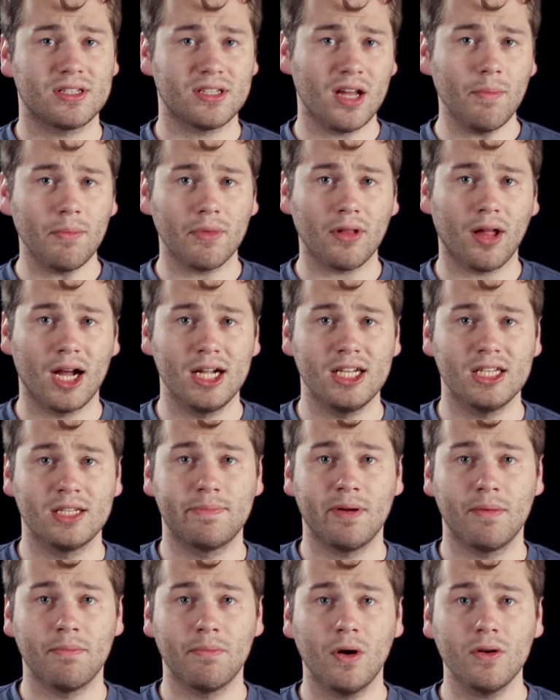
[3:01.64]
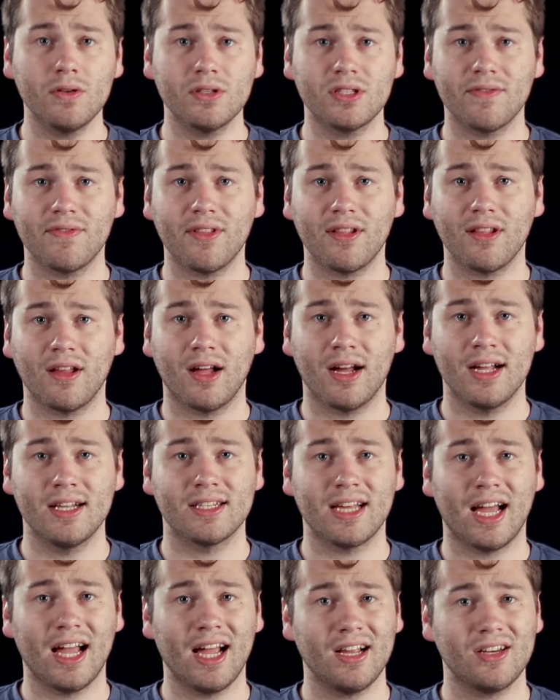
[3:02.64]
some lines, but most of the
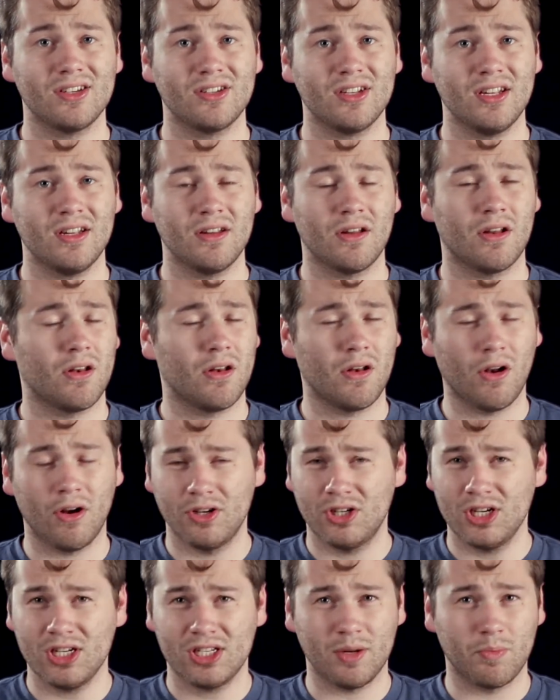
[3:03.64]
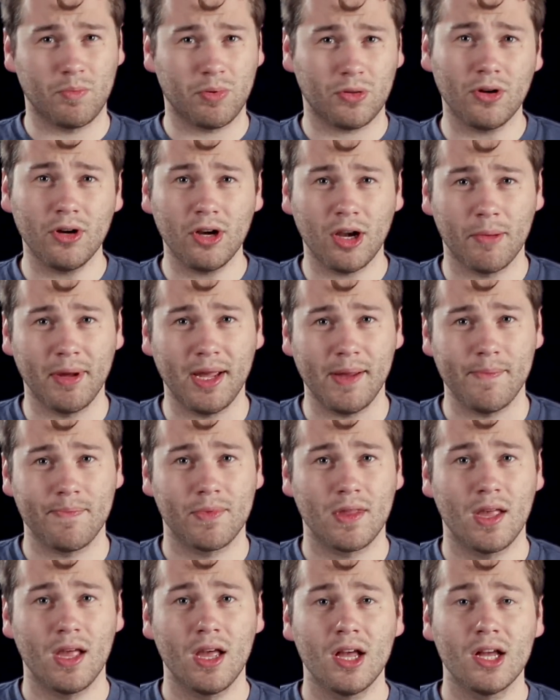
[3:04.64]
lines actually are just a blur to me.
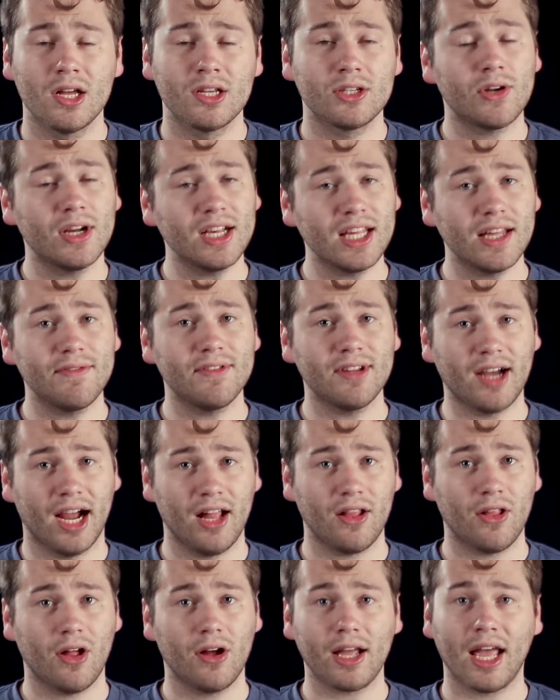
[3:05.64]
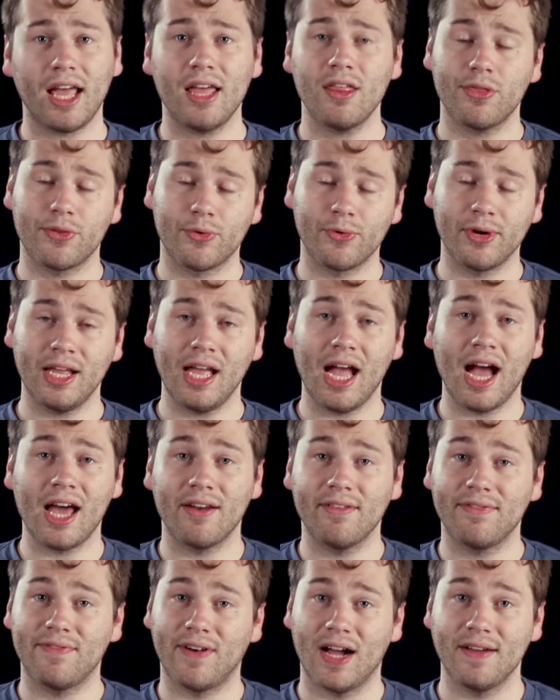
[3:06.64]
So I give dialogue a 3 out
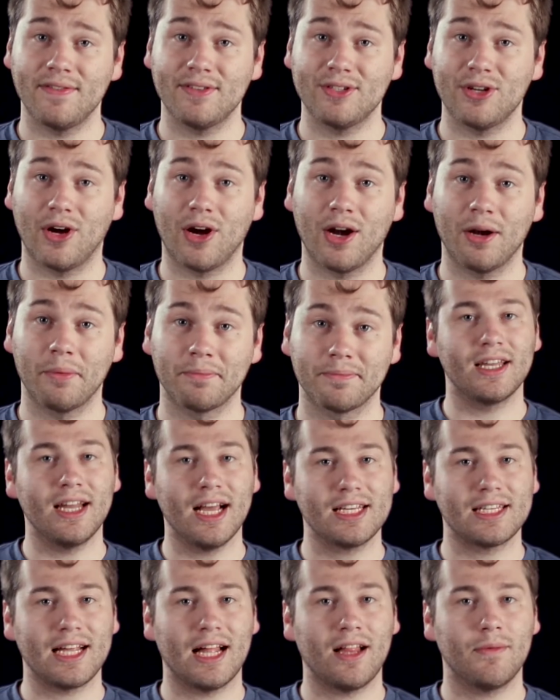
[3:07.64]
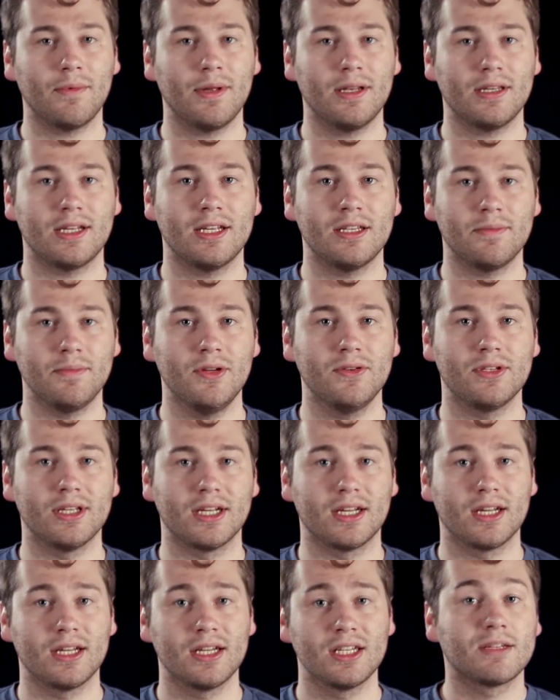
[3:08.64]
of 5 star. The next element is
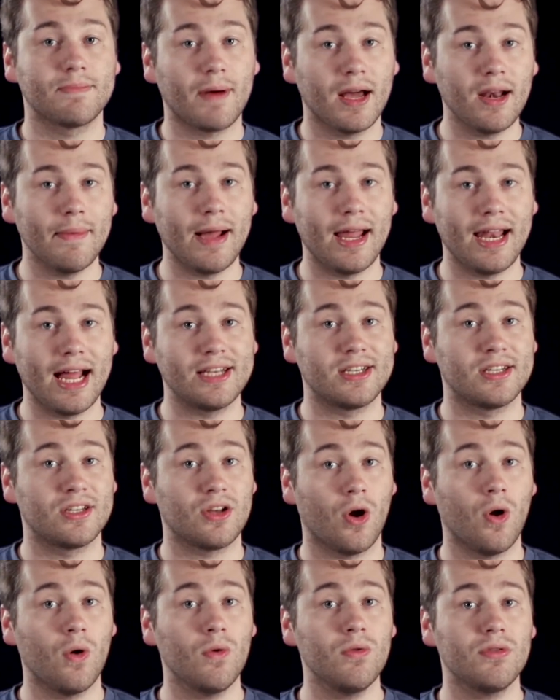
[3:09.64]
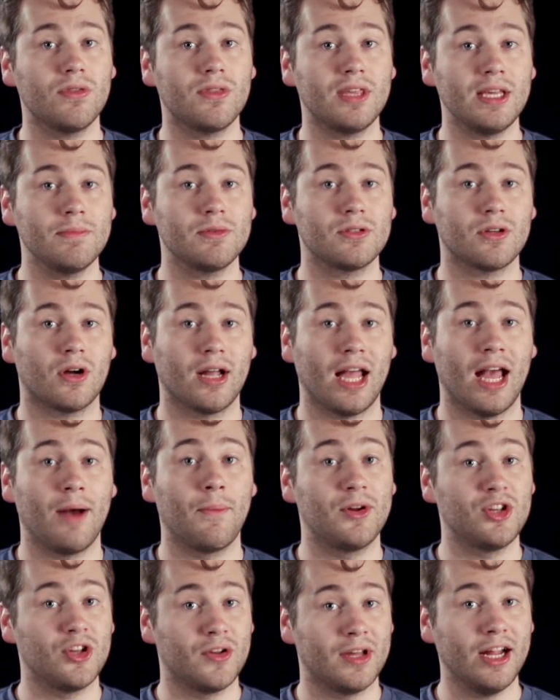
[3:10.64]
music. Spider-Man has his own theme song, and
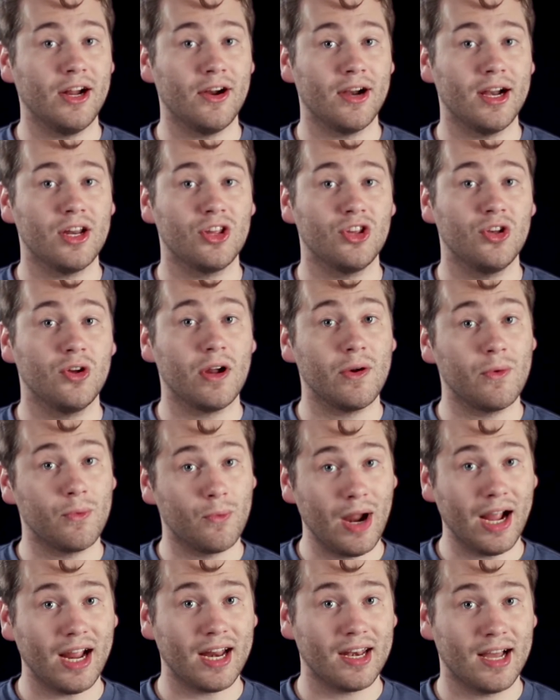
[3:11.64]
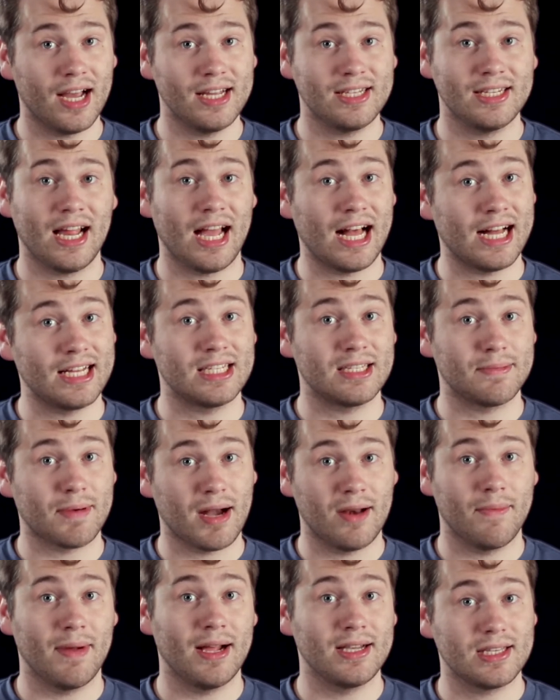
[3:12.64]
when you hear it, you can recognize it as
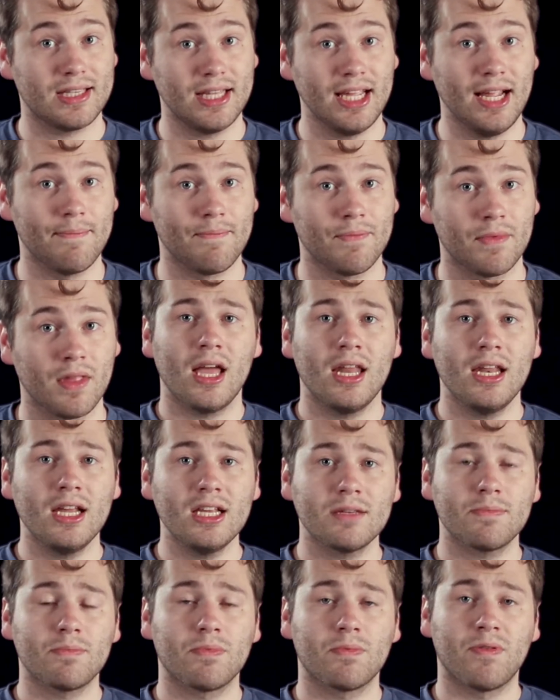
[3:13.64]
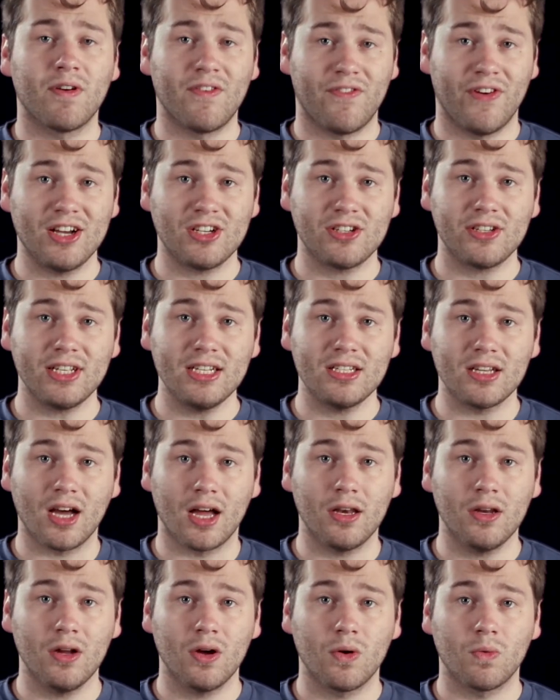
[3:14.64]
Spider-Man's theme. It is professionally
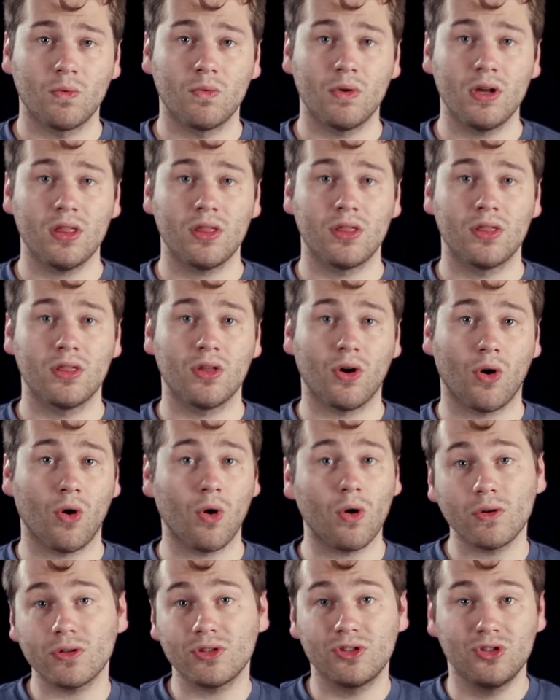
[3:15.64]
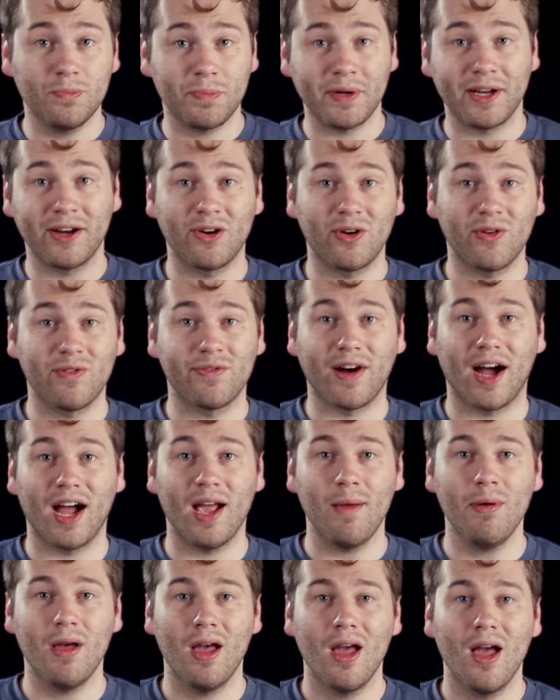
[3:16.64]
done with the whole superhero
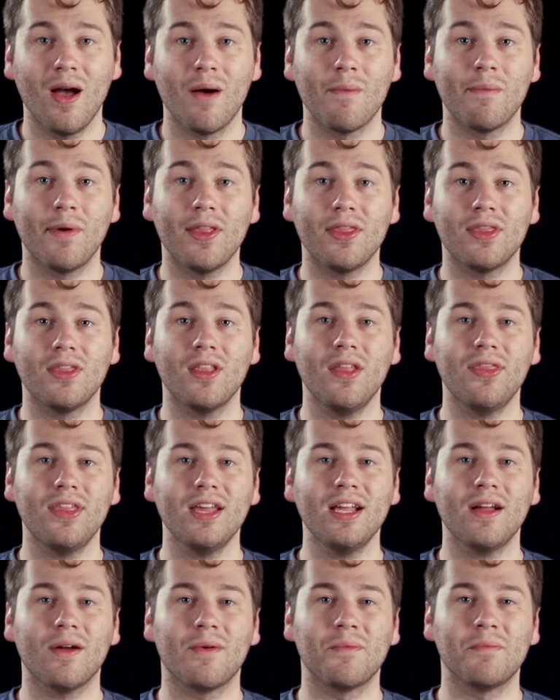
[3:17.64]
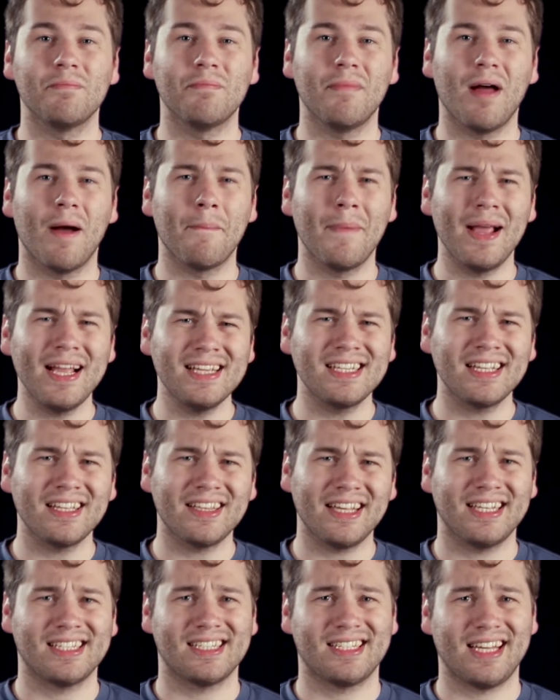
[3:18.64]
vibe, but nothing
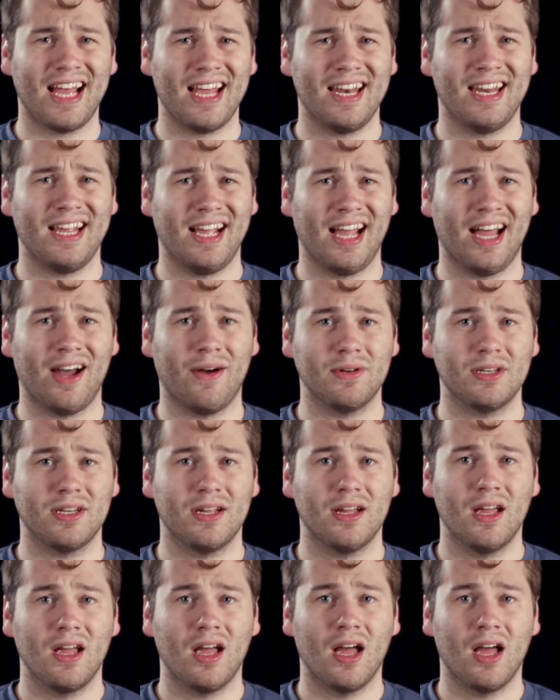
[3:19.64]
amazingly standing out,